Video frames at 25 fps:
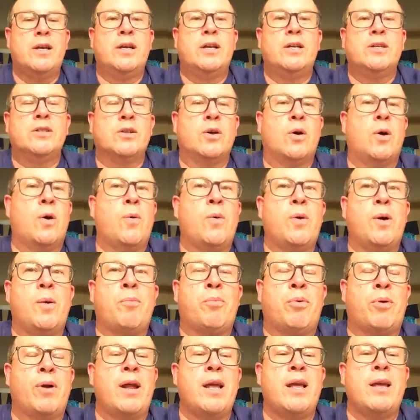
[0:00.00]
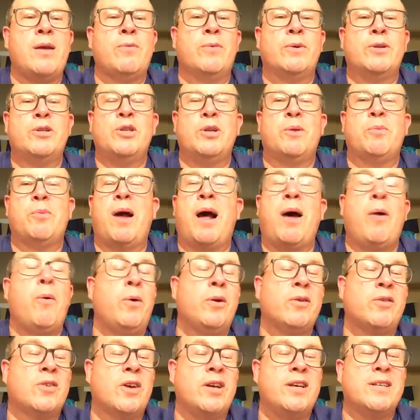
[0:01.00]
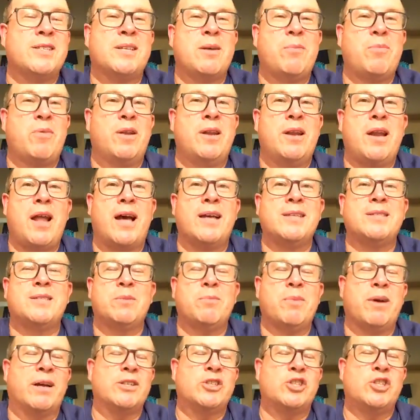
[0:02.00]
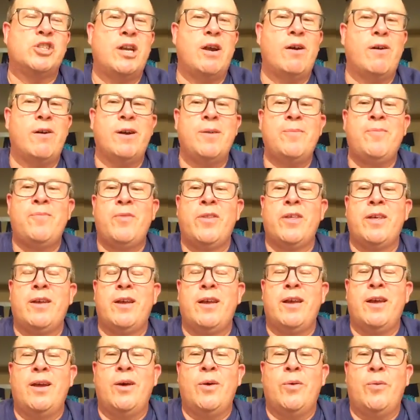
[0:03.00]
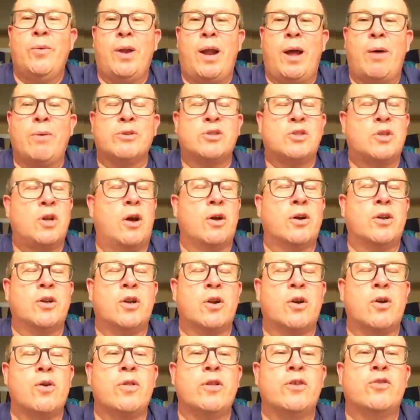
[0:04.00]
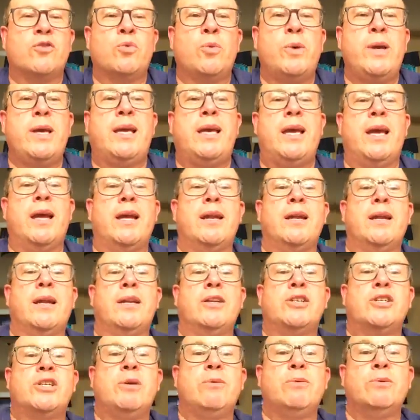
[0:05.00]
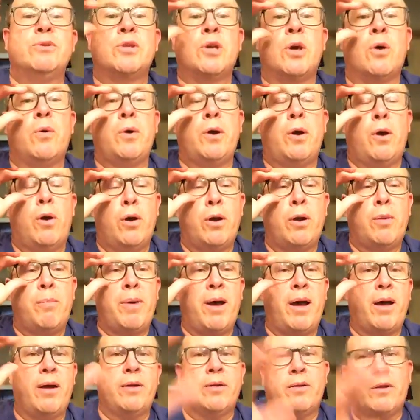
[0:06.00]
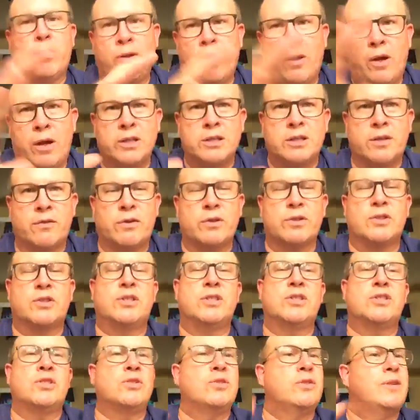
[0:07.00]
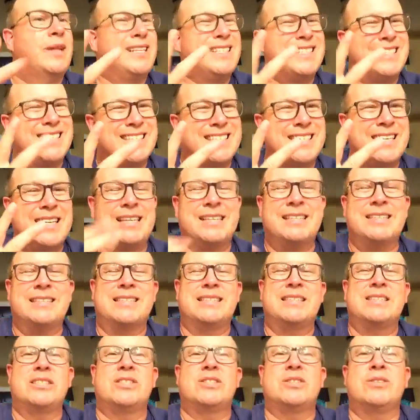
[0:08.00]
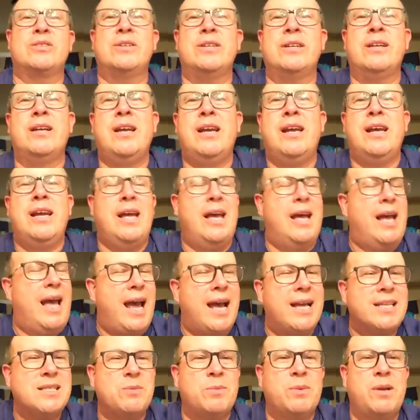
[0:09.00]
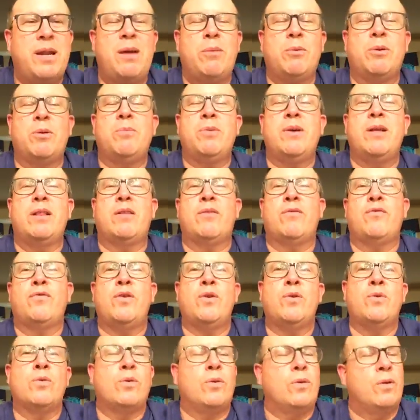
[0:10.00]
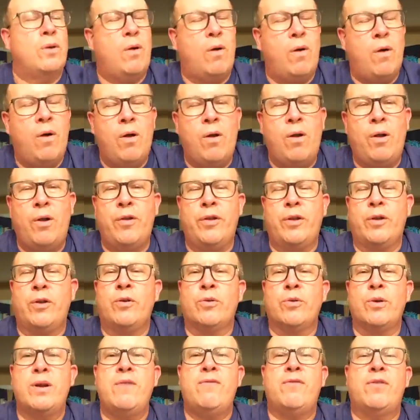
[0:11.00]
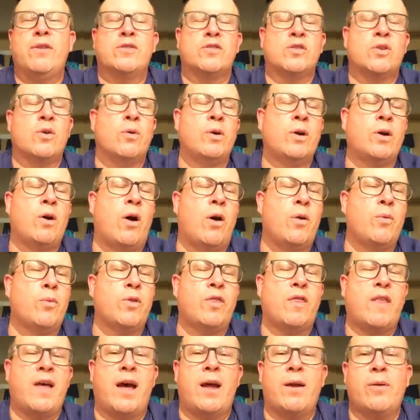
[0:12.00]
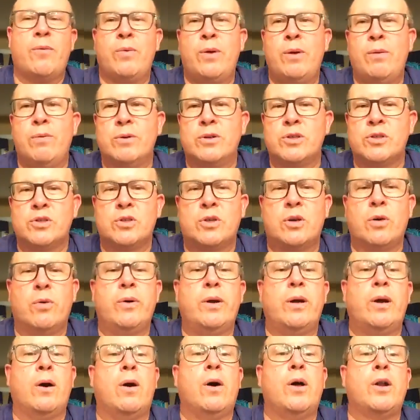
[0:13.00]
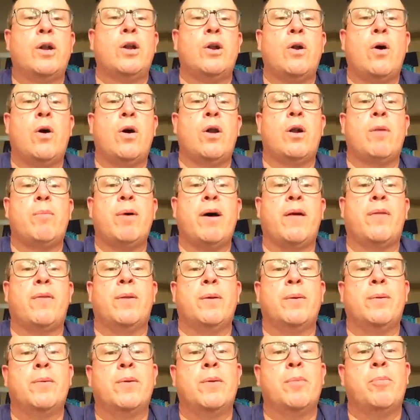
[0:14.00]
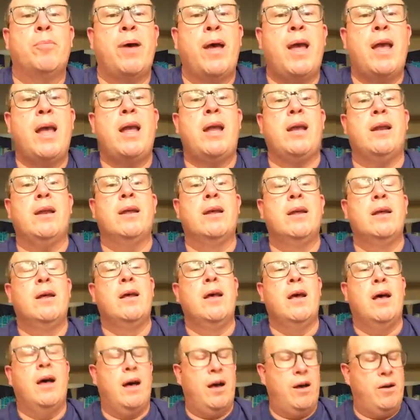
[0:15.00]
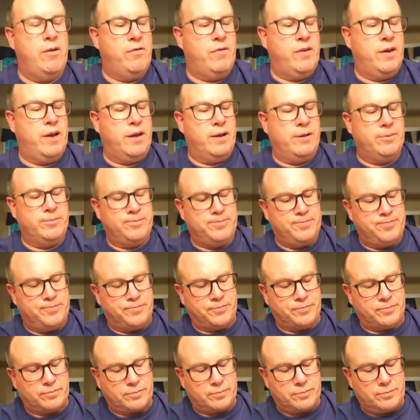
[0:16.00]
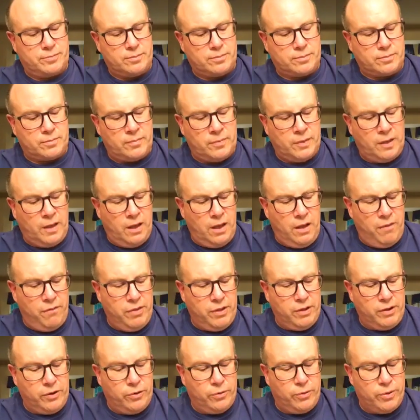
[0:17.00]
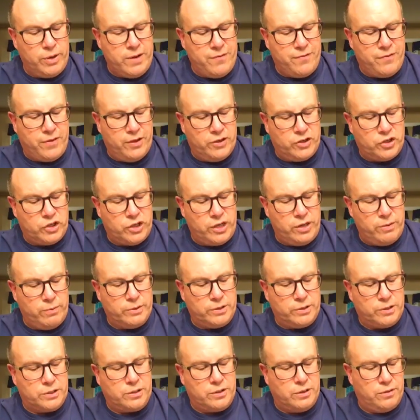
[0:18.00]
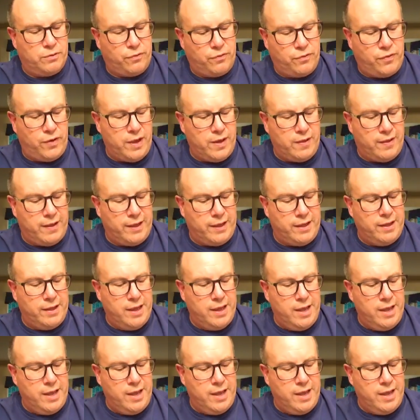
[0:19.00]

So I want to pray. I will tell you something nice about Sharon. When I was talking to her this weekend, and she was going on about the loss of her sister, and that's the second sister, and hasn't been able to be at the funeral, and all the grief that's going on with that. We were just going on and on about the pain of the grief that she was feeling,